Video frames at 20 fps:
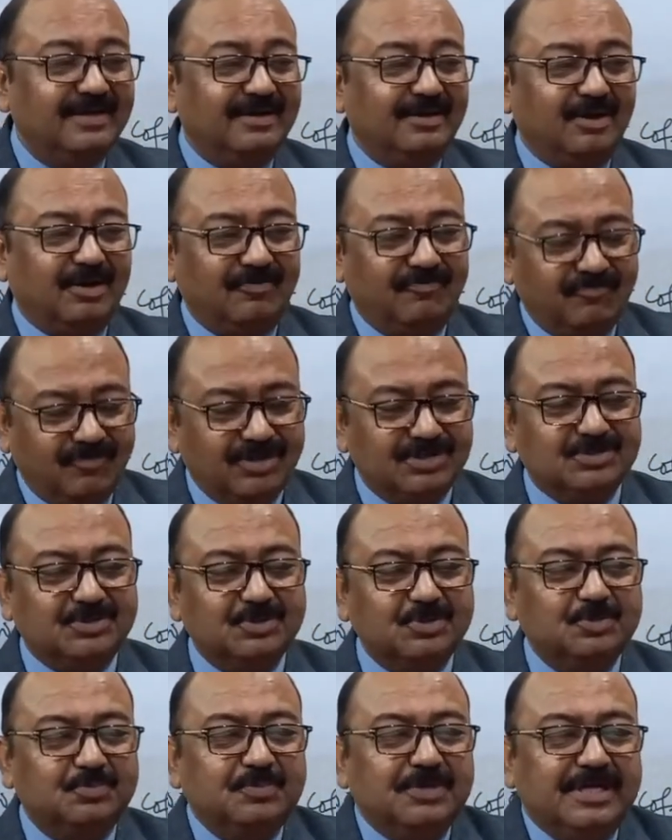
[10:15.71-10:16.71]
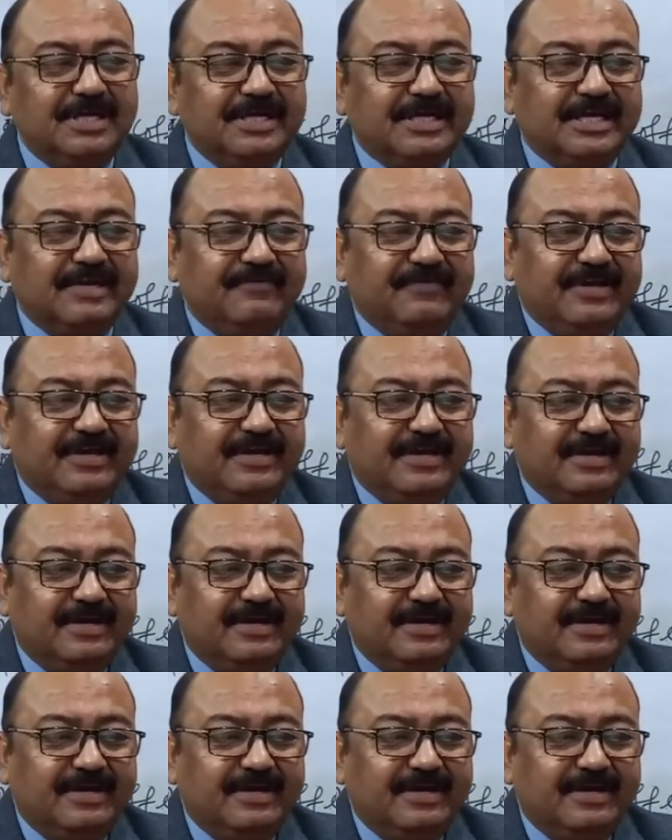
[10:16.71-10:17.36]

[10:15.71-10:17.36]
of one group giving